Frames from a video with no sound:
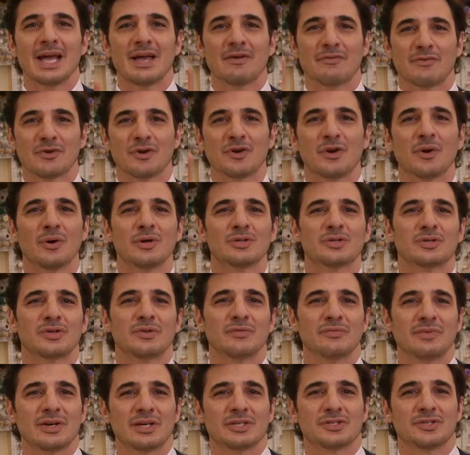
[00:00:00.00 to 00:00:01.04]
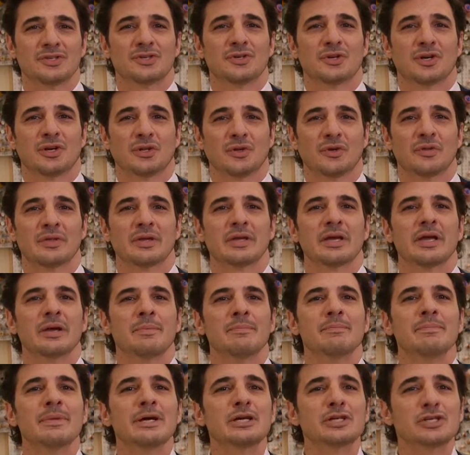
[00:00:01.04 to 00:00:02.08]
If you're going to invest in your clothing,
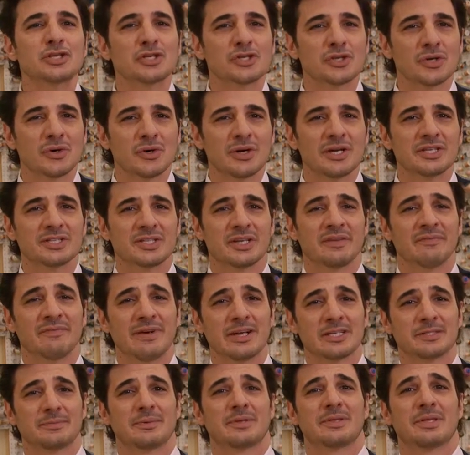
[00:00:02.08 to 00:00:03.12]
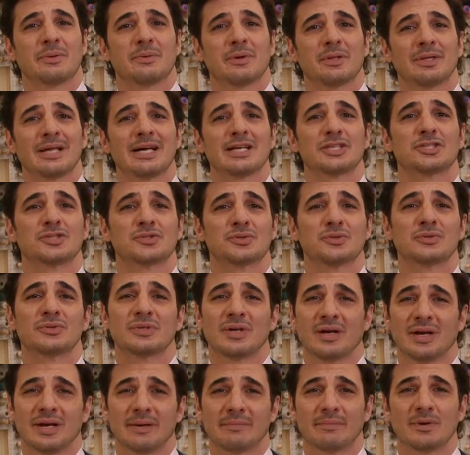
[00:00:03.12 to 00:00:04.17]
make sure it's an investment that will last through
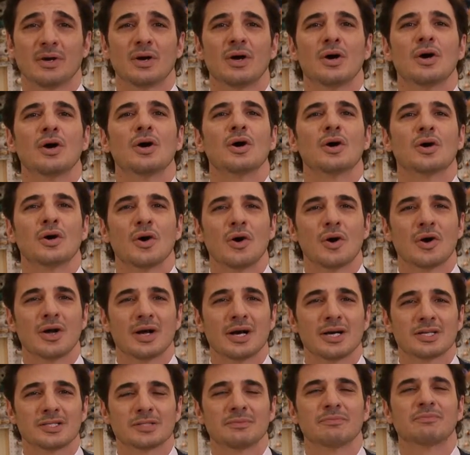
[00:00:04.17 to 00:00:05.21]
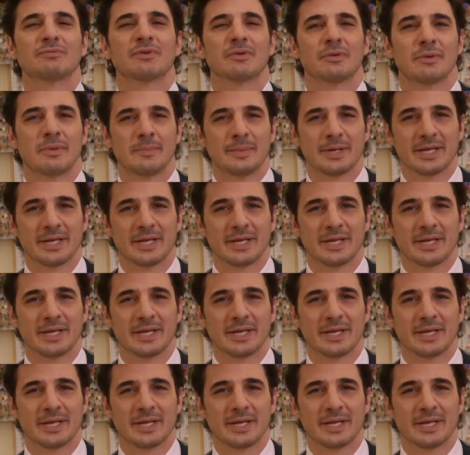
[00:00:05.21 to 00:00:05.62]
time. Go custom from the